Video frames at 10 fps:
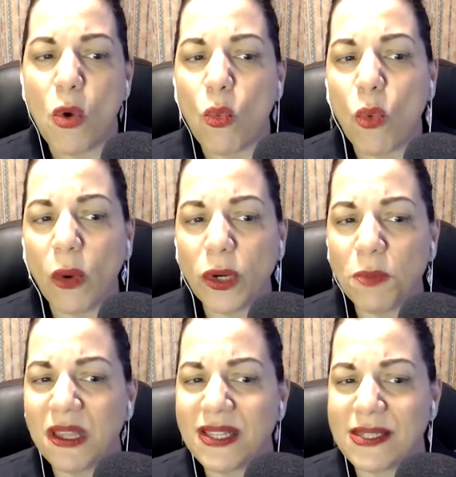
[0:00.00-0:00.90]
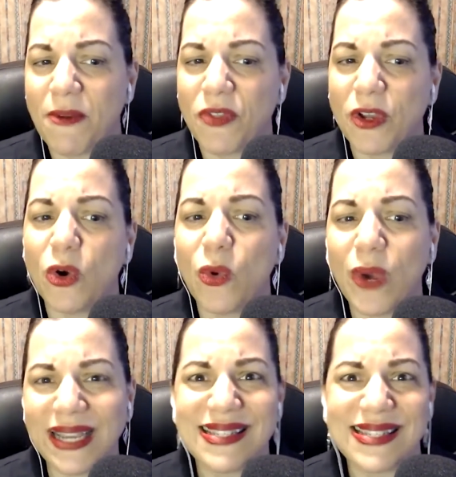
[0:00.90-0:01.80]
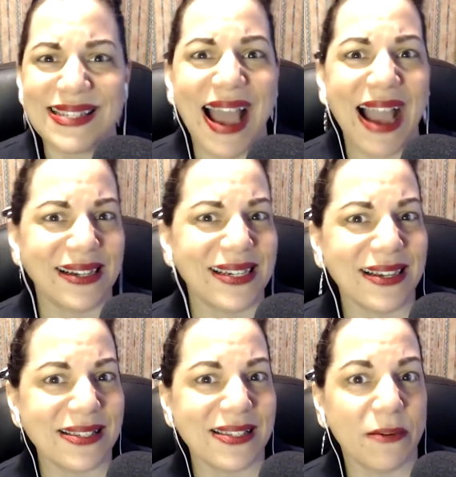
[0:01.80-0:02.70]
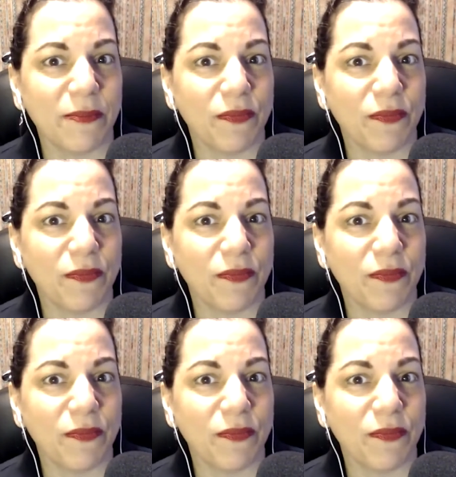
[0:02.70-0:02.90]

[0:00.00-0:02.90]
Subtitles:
What would be some of the quickest tactics